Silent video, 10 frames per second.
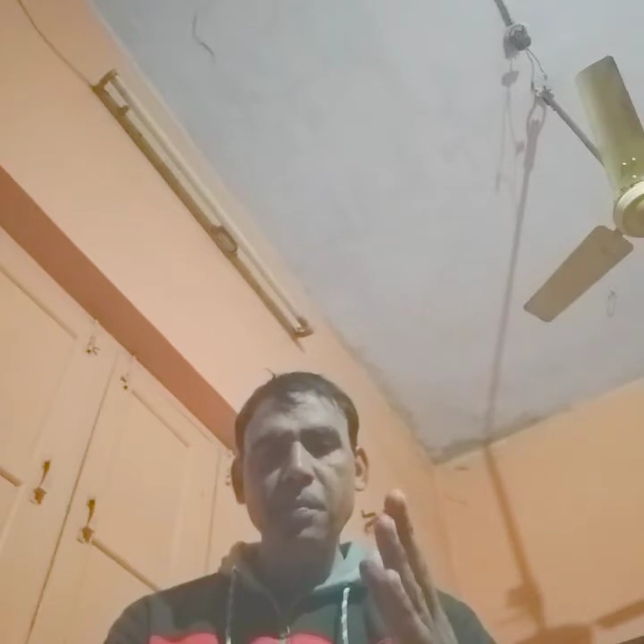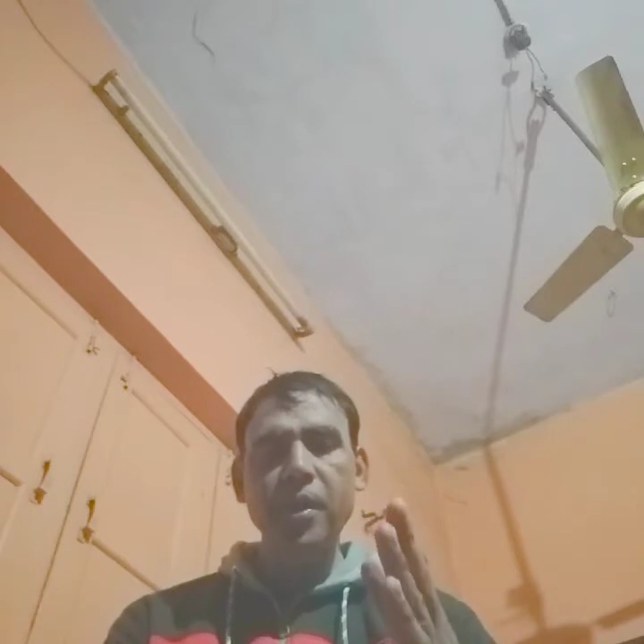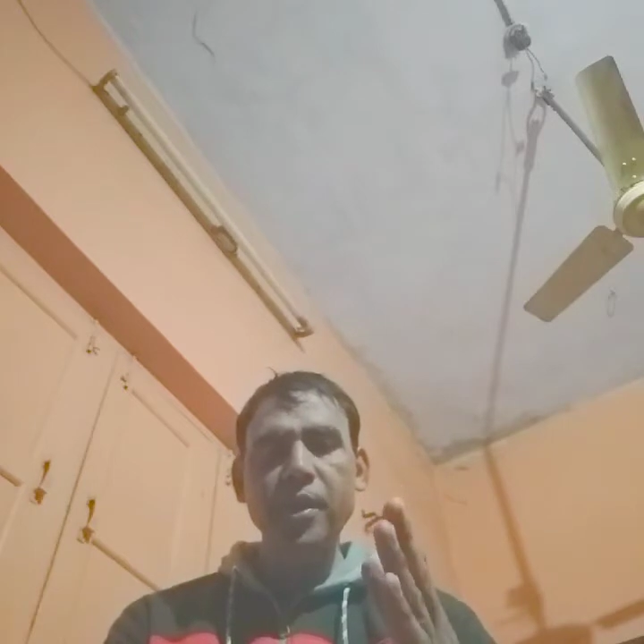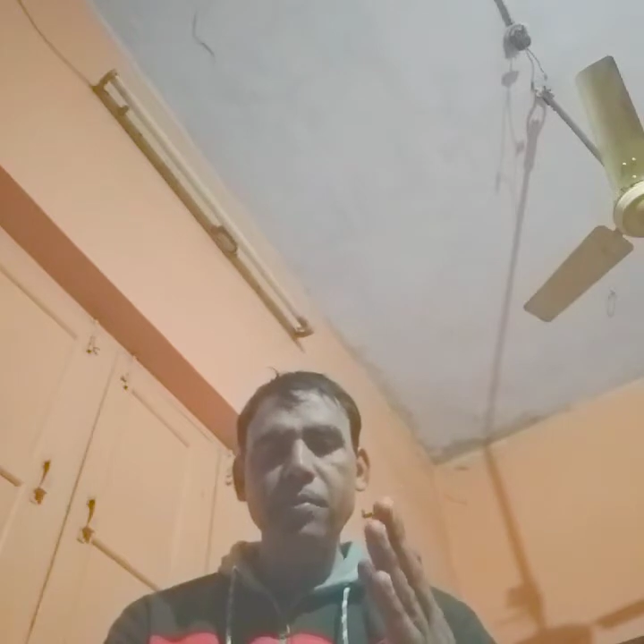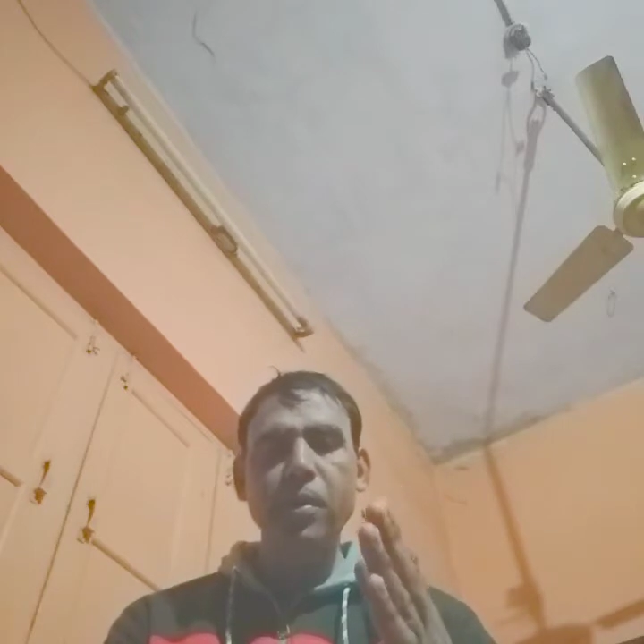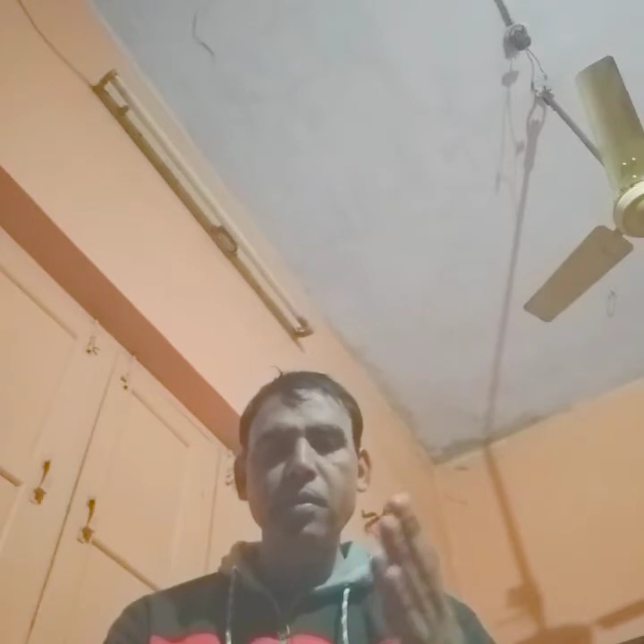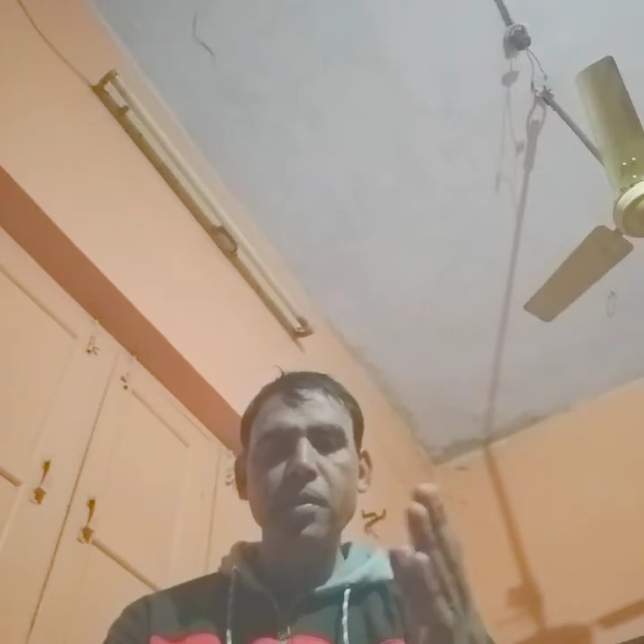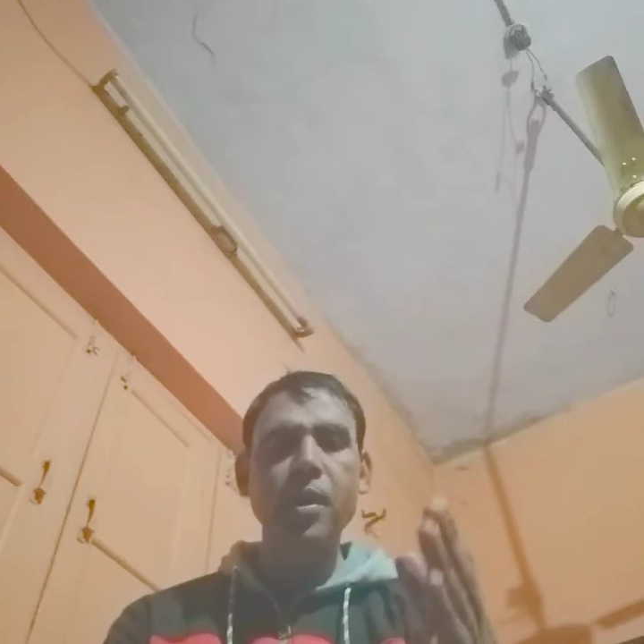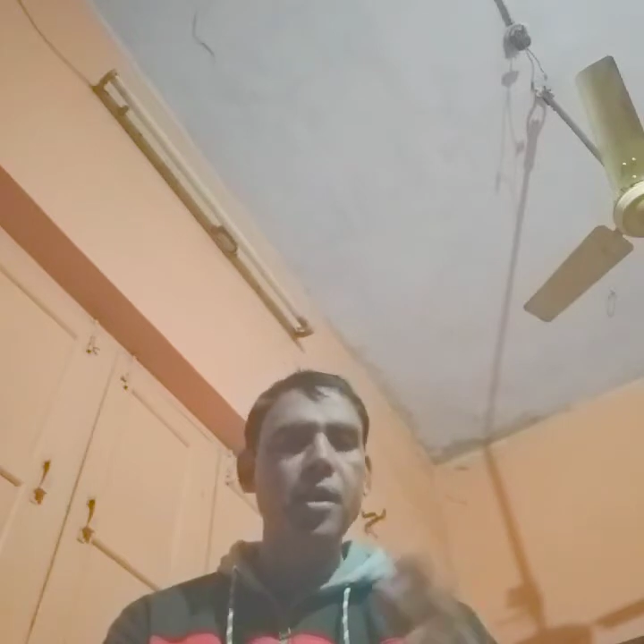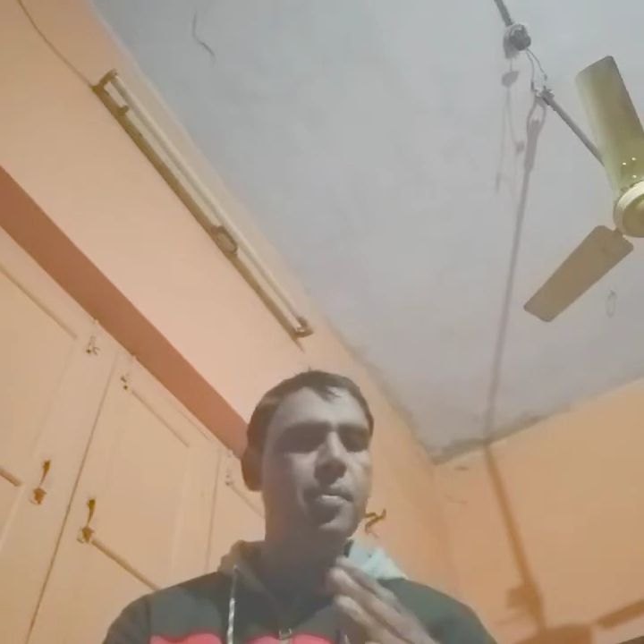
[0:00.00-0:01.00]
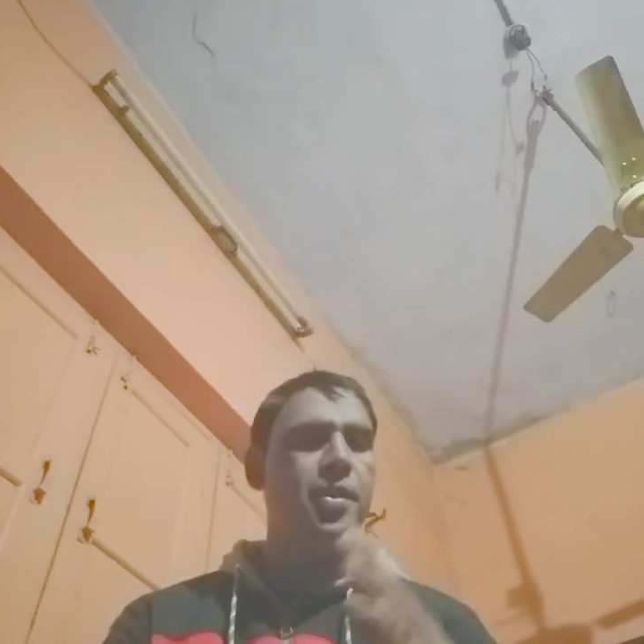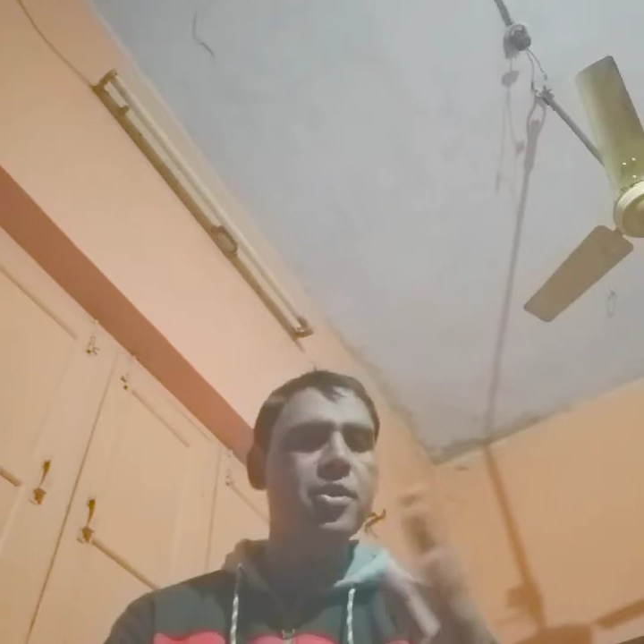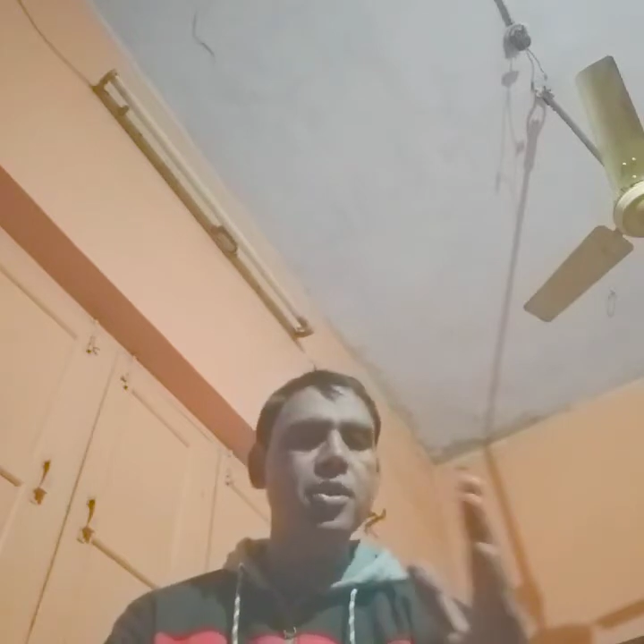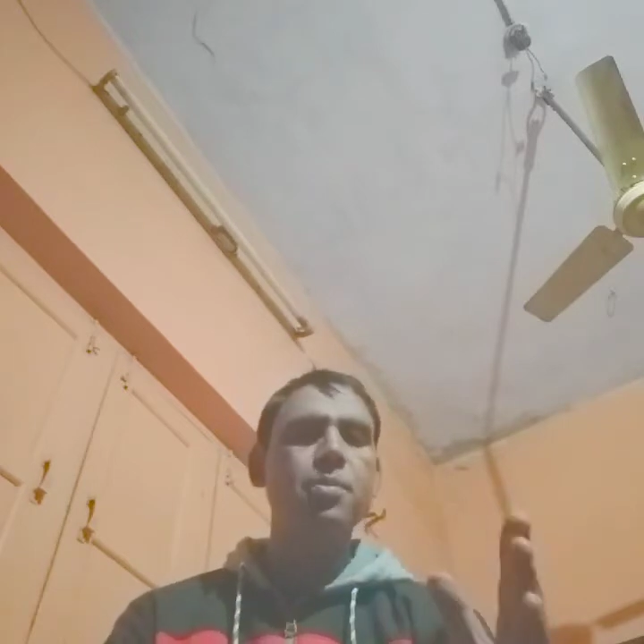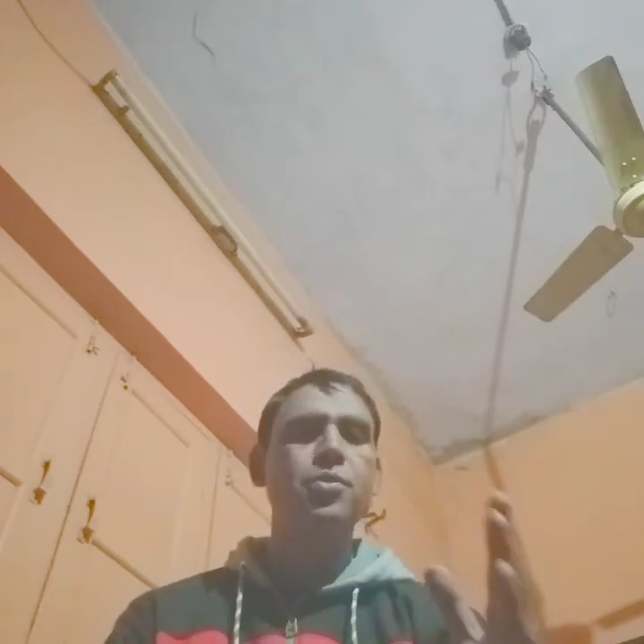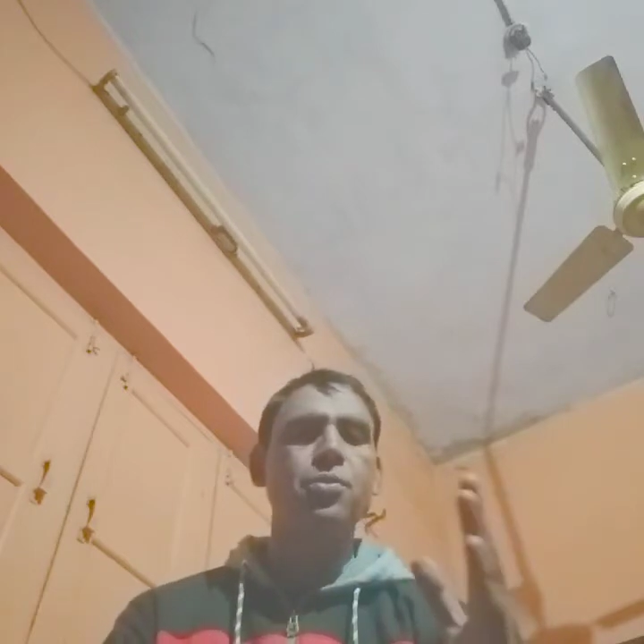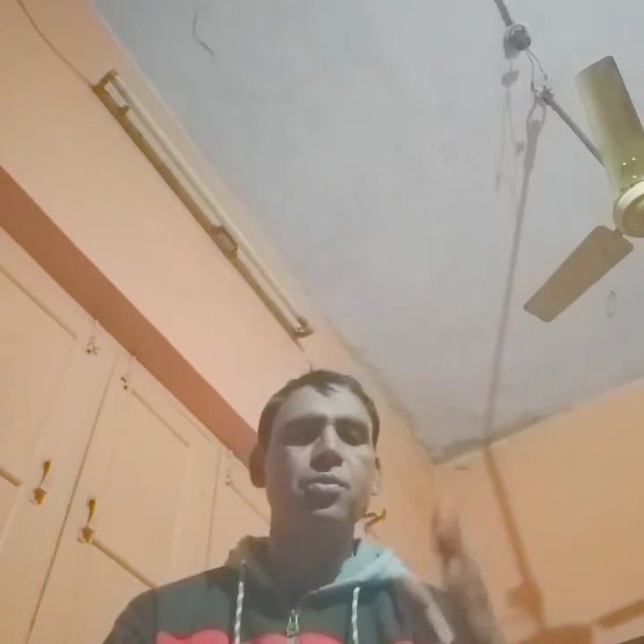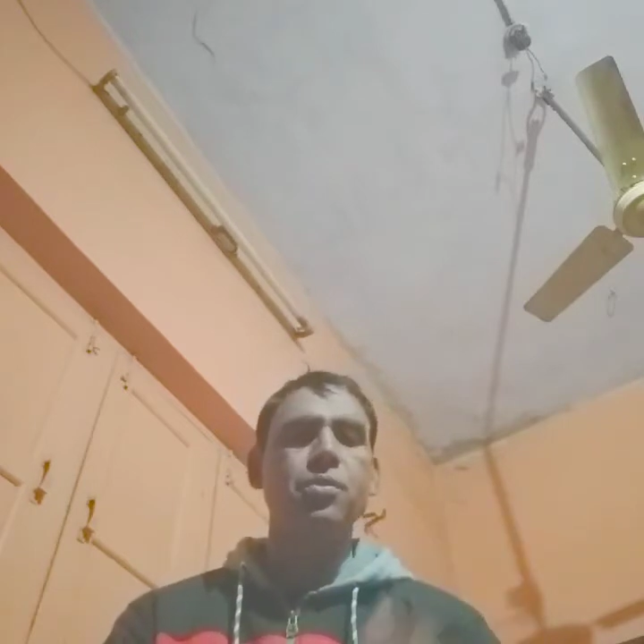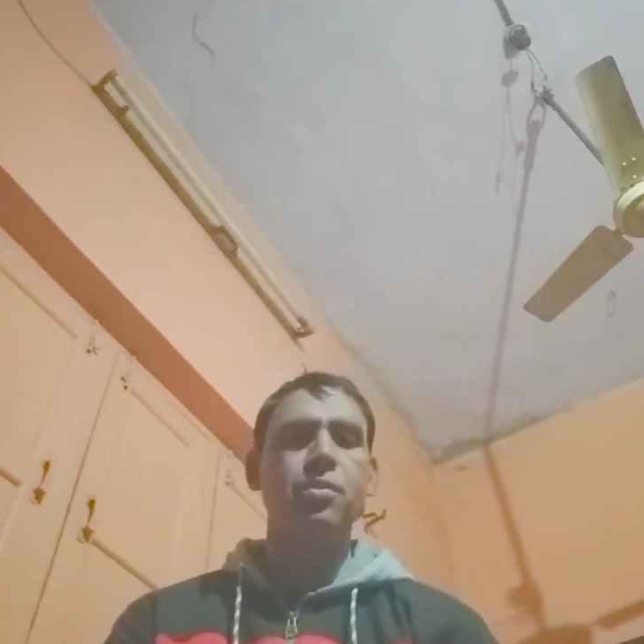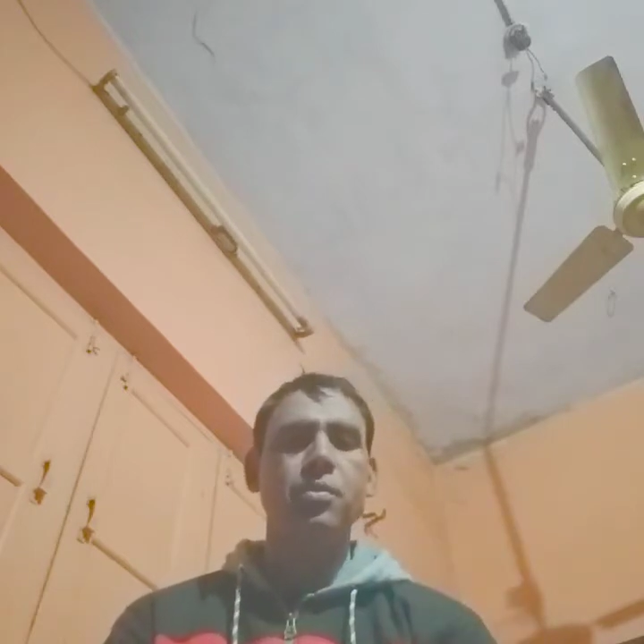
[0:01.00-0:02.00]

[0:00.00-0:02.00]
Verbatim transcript: platform can't be a substitute.